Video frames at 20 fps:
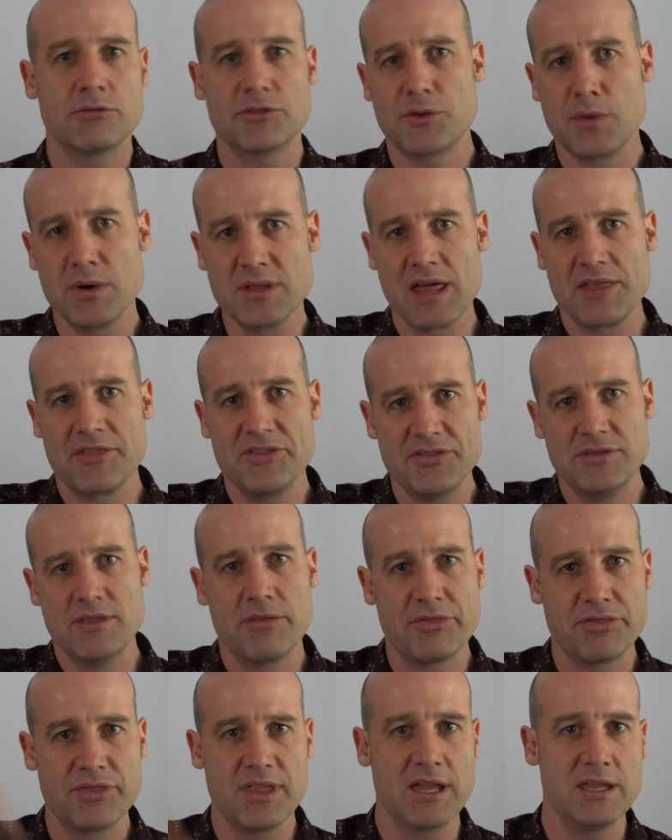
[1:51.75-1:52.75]
Throwing the
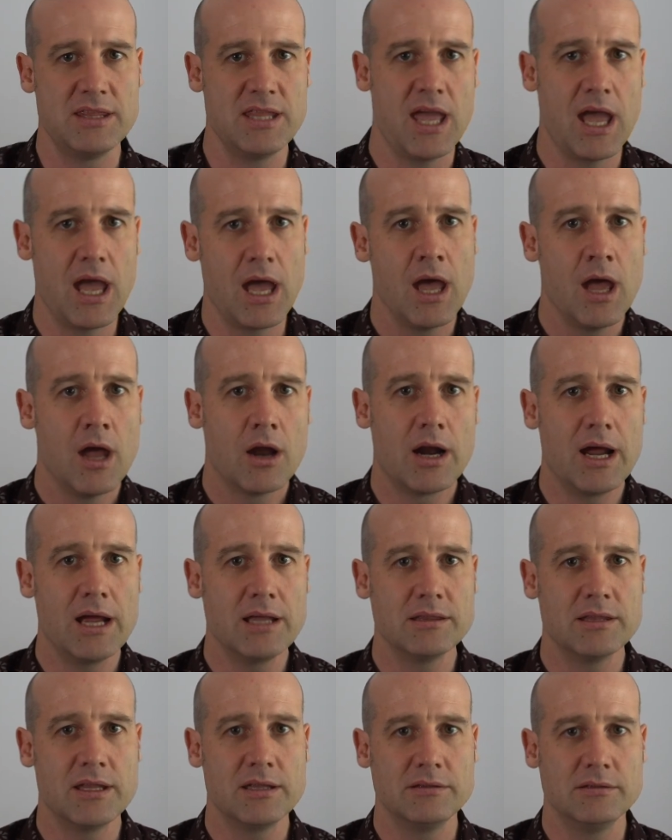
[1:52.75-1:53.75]
thing in the air,
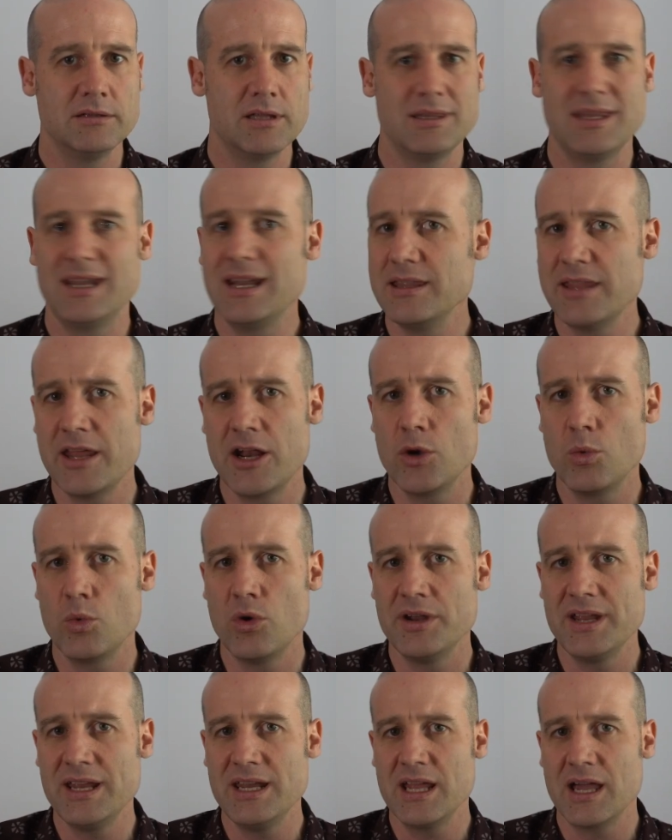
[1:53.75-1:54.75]
right? They don't
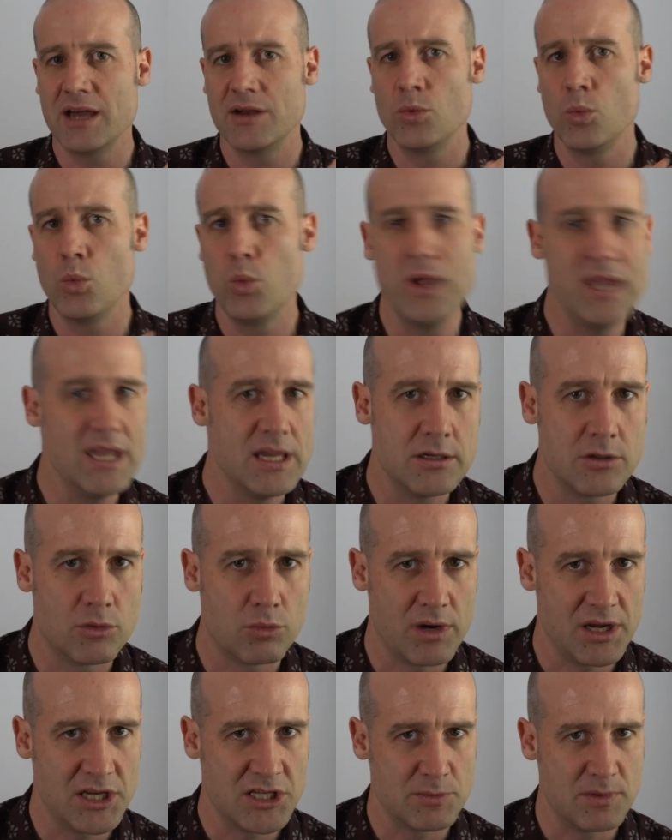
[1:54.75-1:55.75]
want any kind of weird
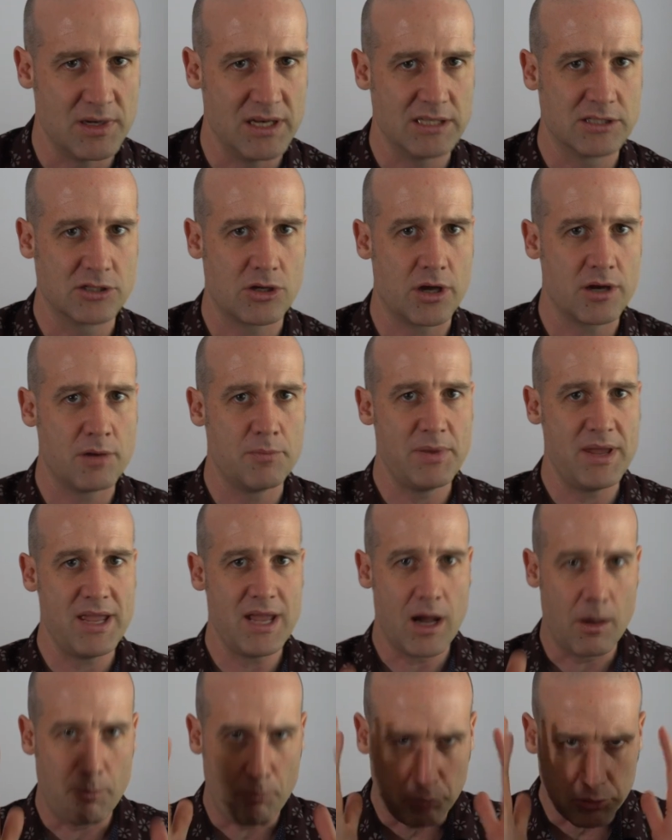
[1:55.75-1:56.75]
arrangement. It's gotta
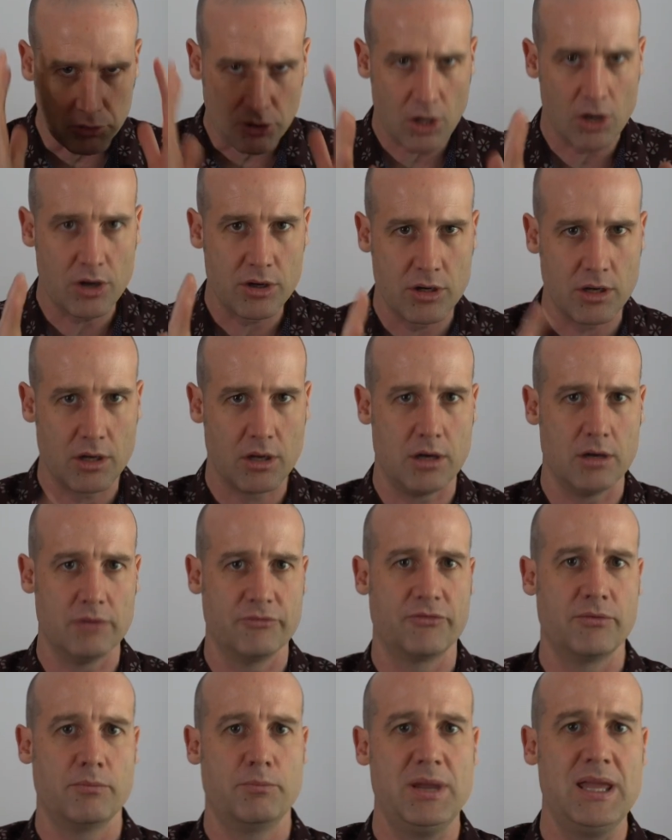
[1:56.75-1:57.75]
be a block
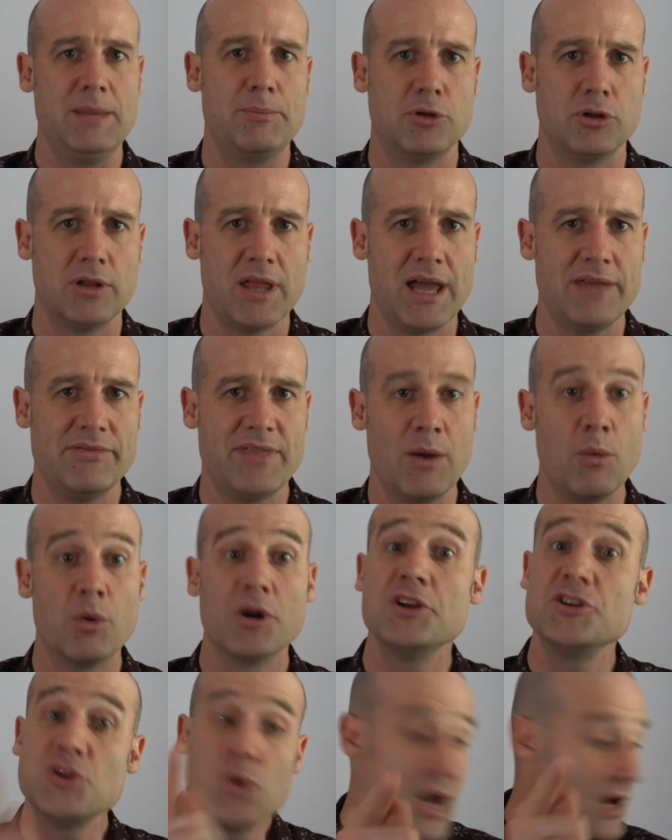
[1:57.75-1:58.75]
of people and they
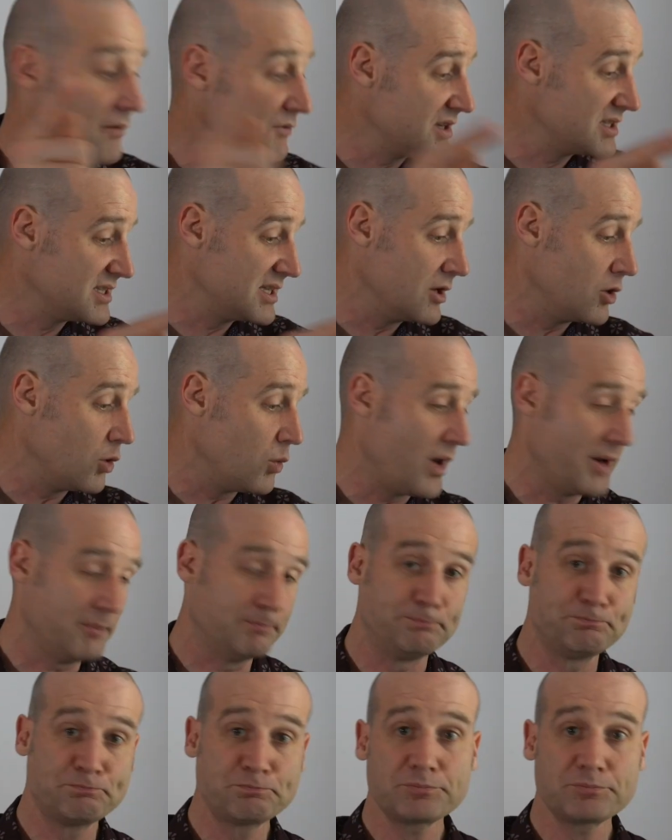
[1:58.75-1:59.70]
wanna do every single one.